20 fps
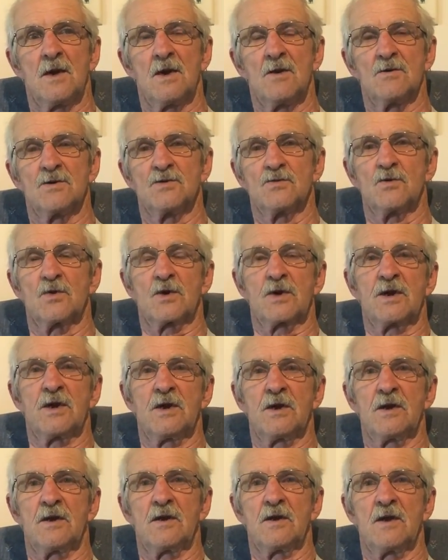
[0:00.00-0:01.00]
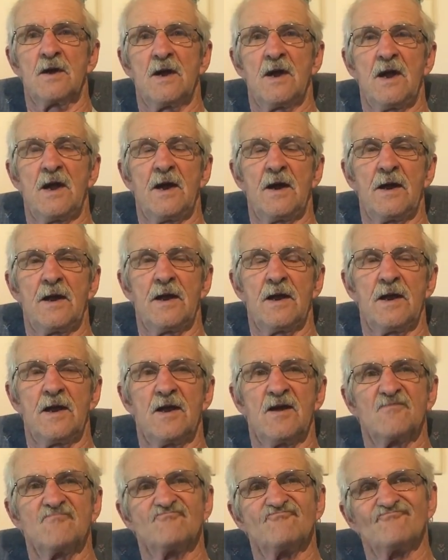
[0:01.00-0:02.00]
I was working at
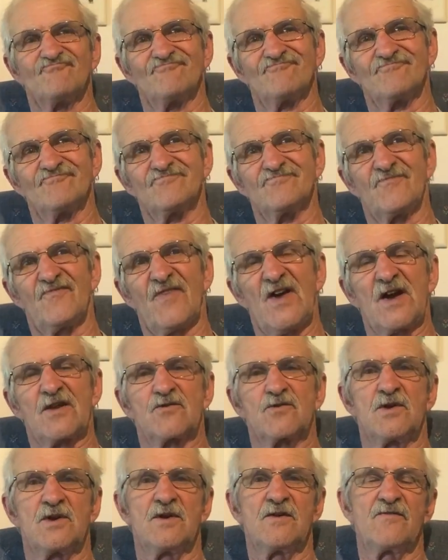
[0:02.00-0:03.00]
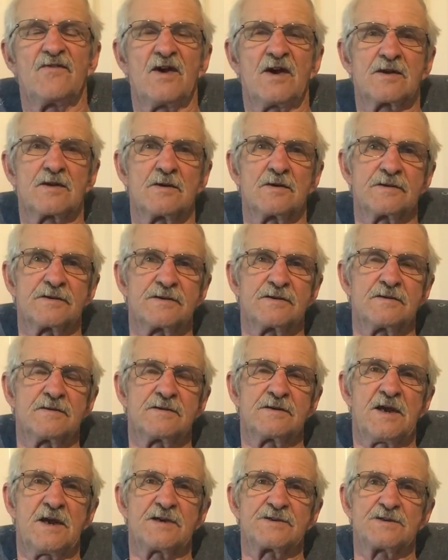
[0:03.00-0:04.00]
a factory, in fact,
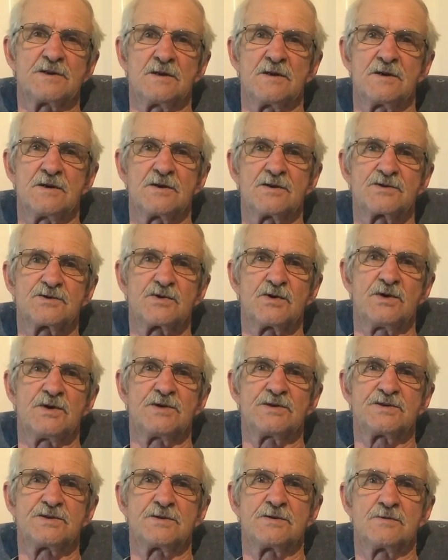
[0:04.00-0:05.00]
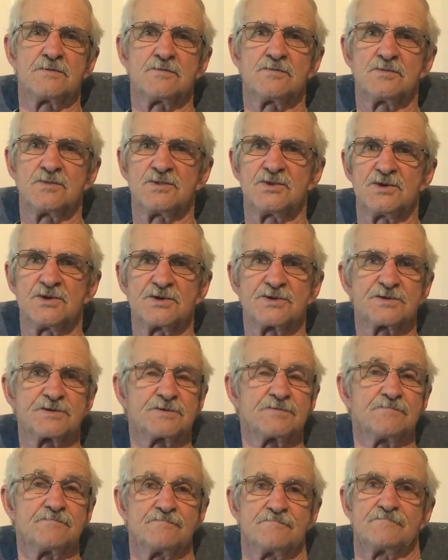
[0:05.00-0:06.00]
Tassel Industries, just
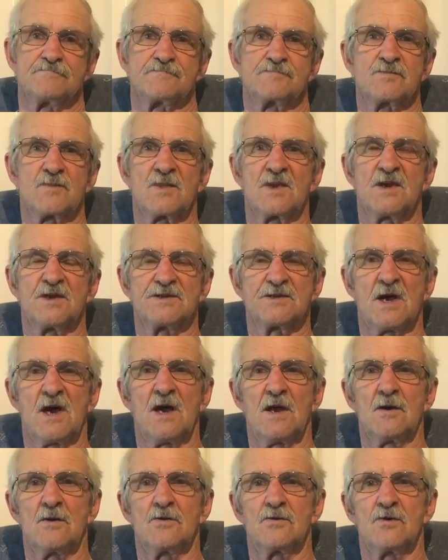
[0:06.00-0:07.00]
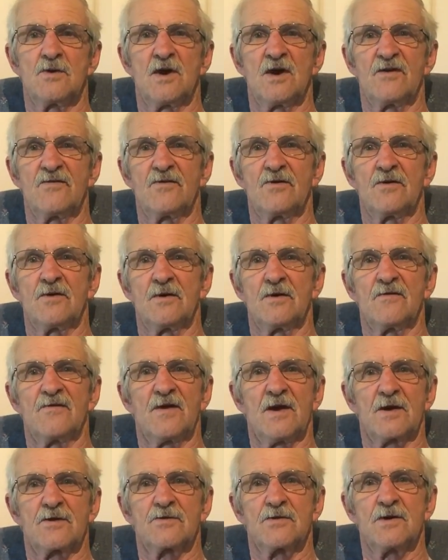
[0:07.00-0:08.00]
as a high-low driver in a
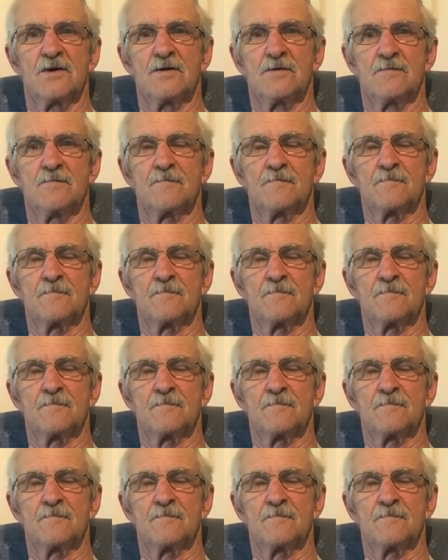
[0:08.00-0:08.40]
factory.